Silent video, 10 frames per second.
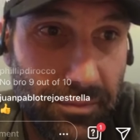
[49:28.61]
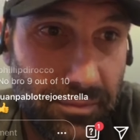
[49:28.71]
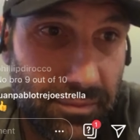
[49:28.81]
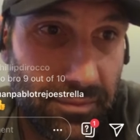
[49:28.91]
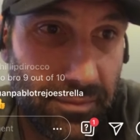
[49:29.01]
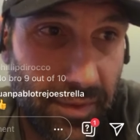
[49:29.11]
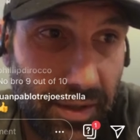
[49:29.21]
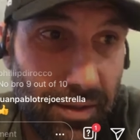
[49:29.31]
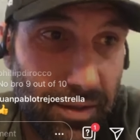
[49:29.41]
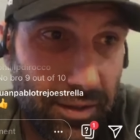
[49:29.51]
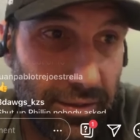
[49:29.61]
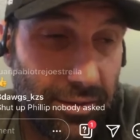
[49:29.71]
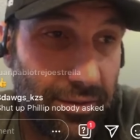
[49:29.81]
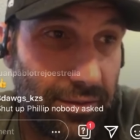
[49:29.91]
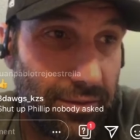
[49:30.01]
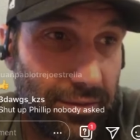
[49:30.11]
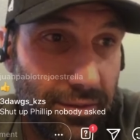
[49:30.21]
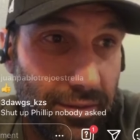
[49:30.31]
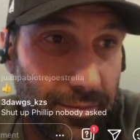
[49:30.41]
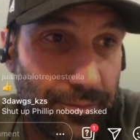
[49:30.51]
like you've done a phenomenal job
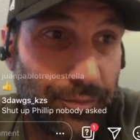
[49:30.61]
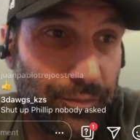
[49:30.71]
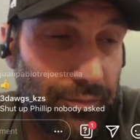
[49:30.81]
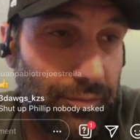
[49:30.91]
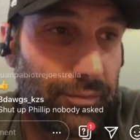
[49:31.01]
figuring it out.